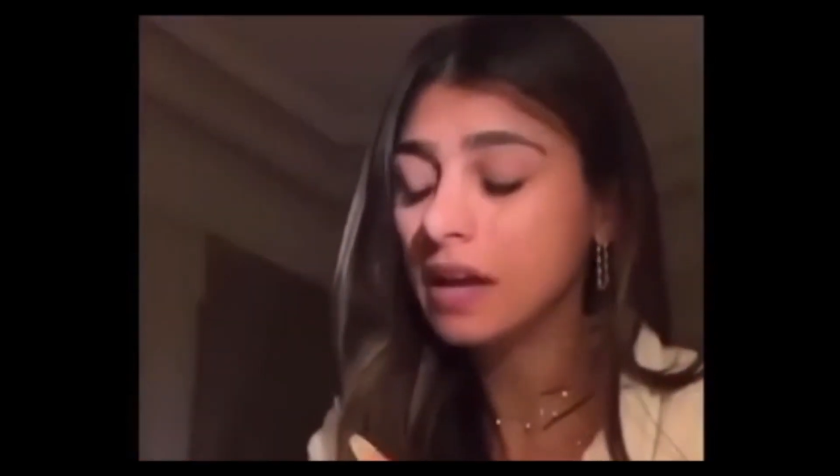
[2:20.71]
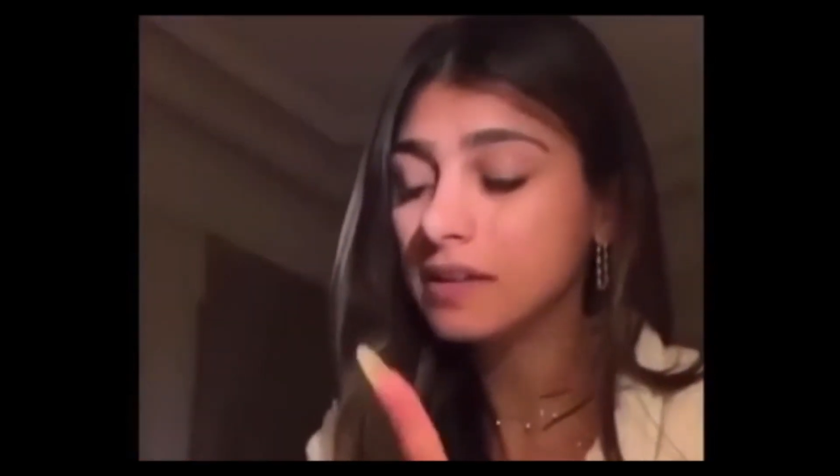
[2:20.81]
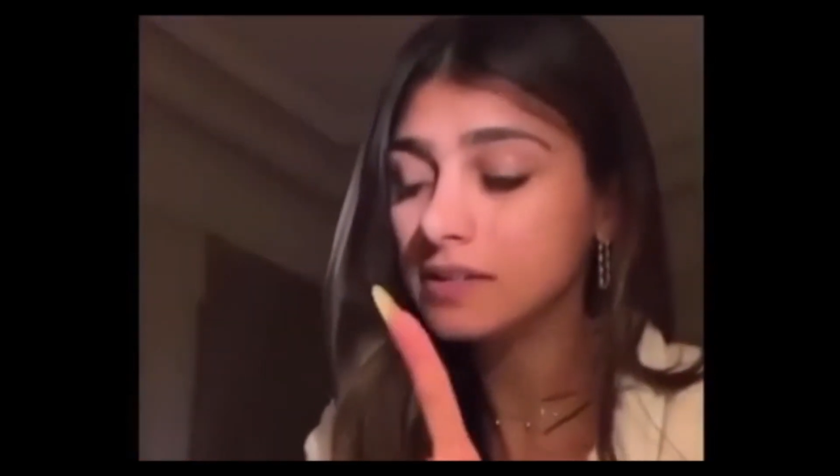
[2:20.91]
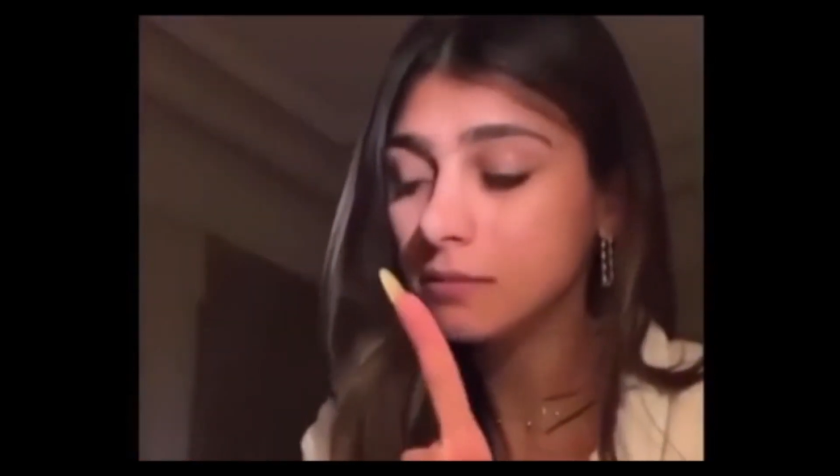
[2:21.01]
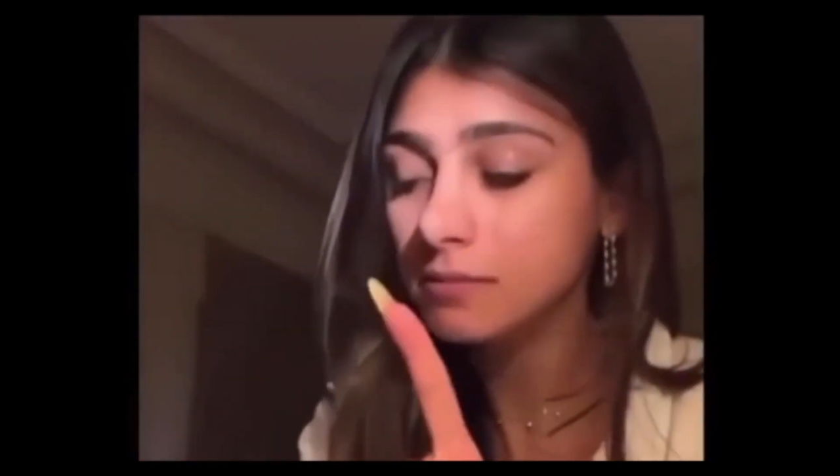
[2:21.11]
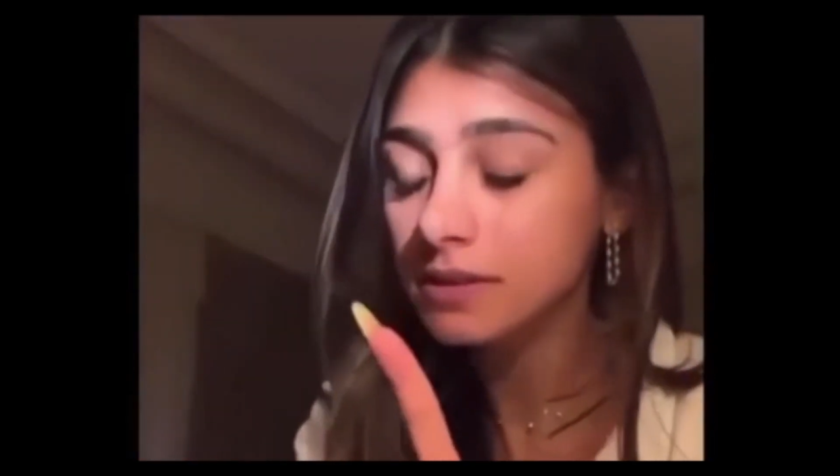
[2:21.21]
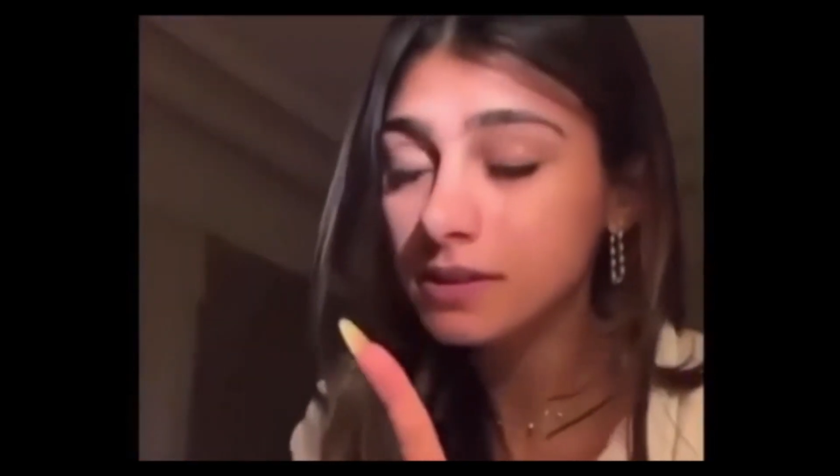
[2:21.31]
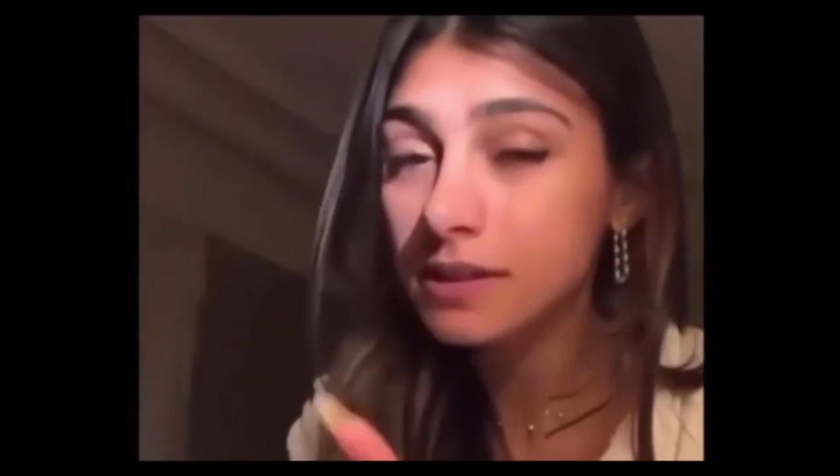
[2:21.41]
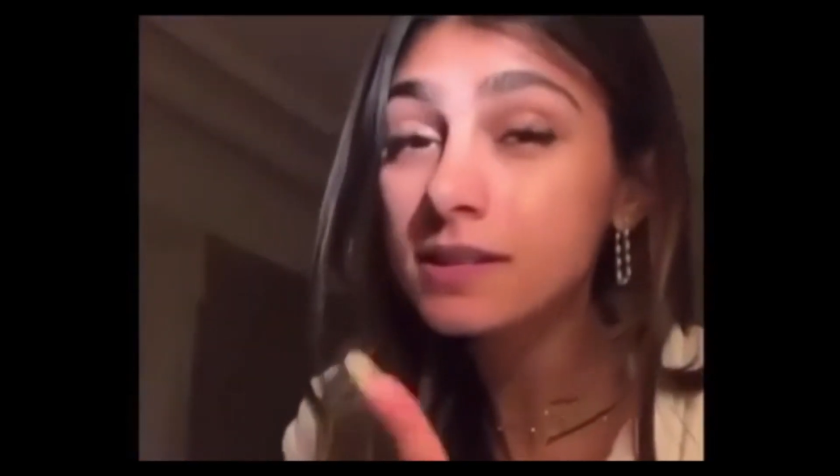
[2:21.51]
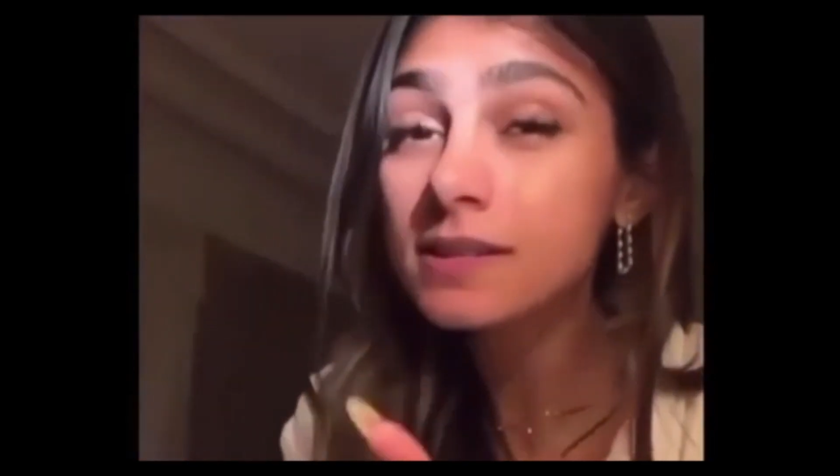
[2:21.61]
some
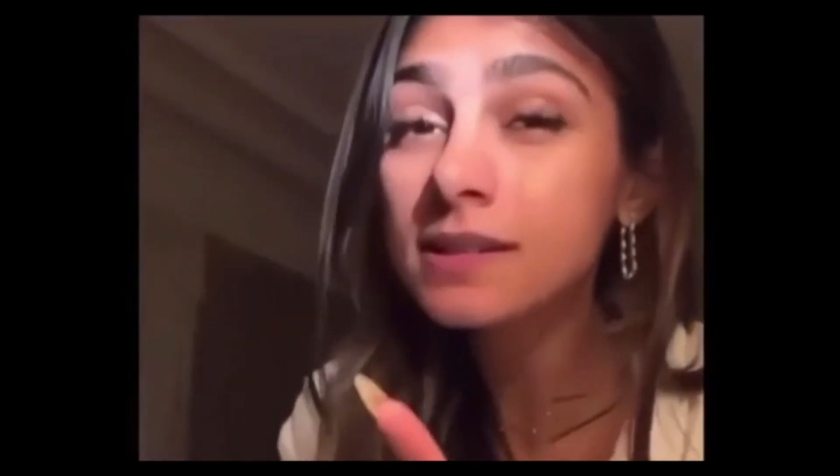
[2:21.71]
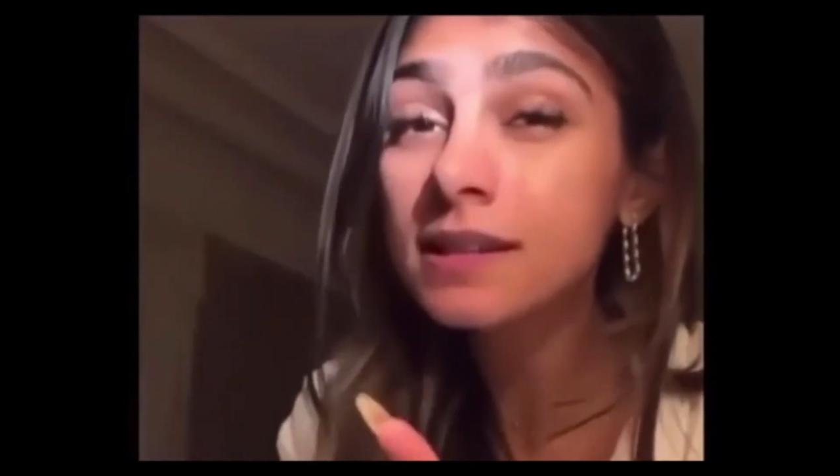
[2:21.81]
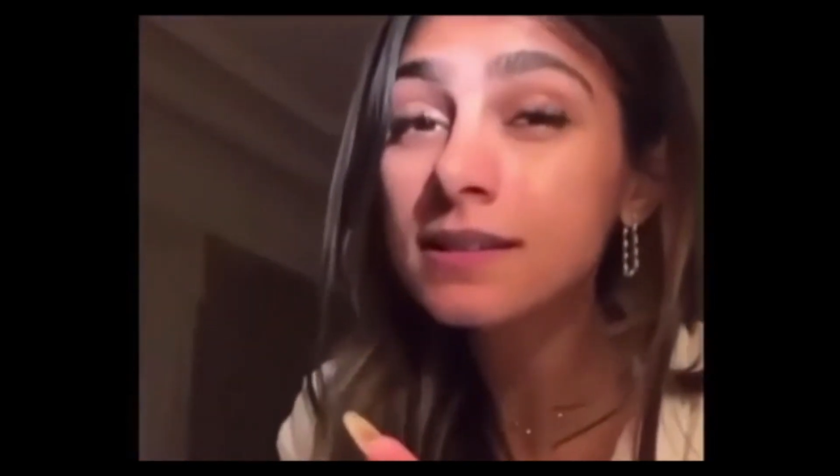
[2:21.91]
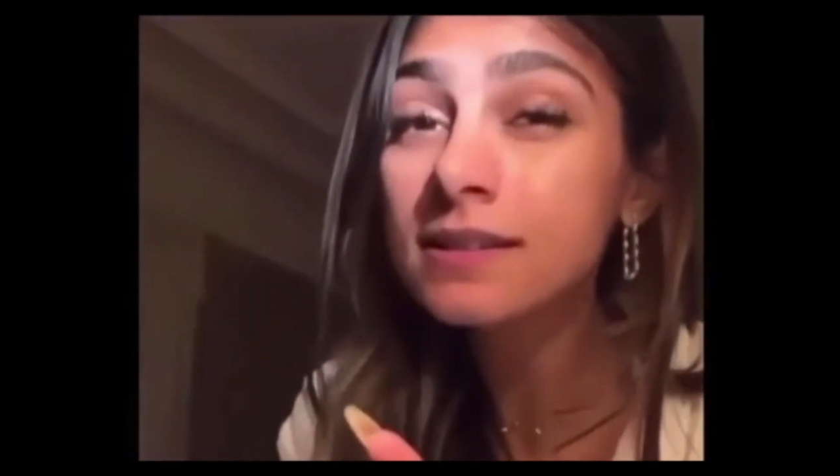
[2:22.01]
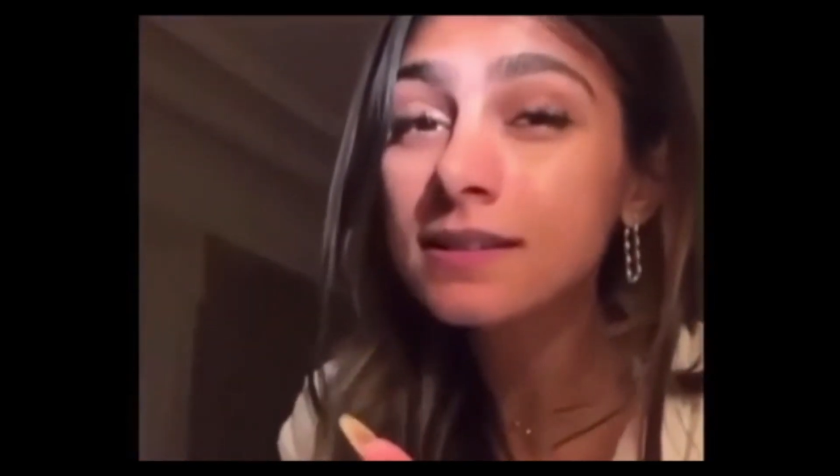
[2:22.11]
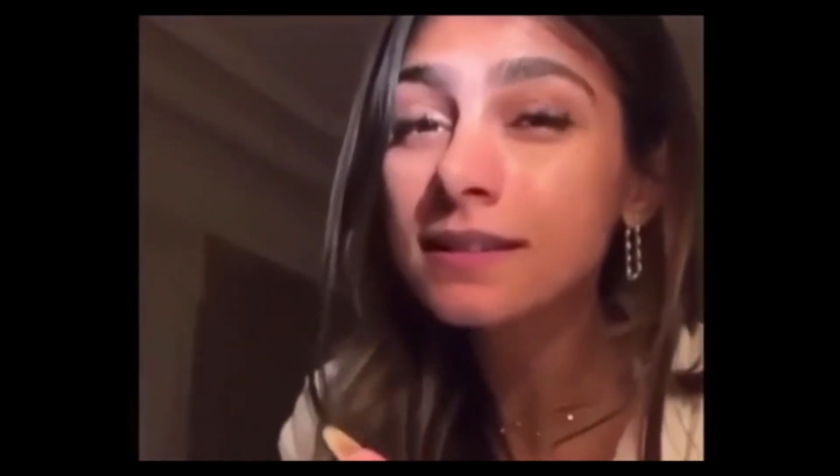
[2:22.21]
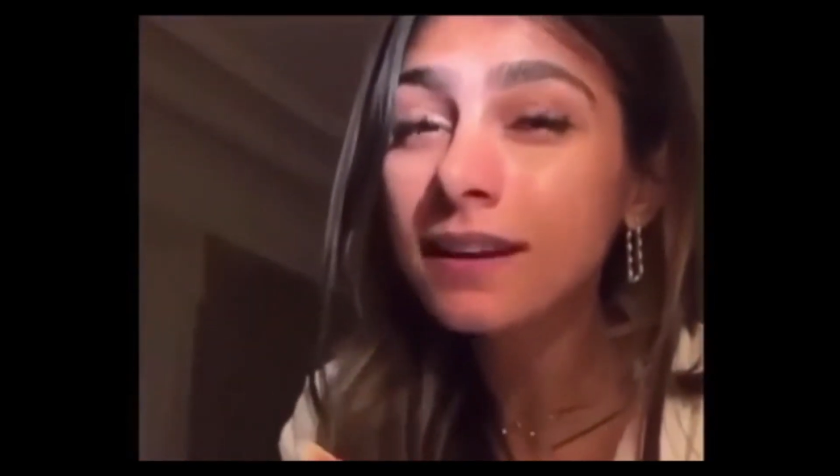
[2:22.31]
dusties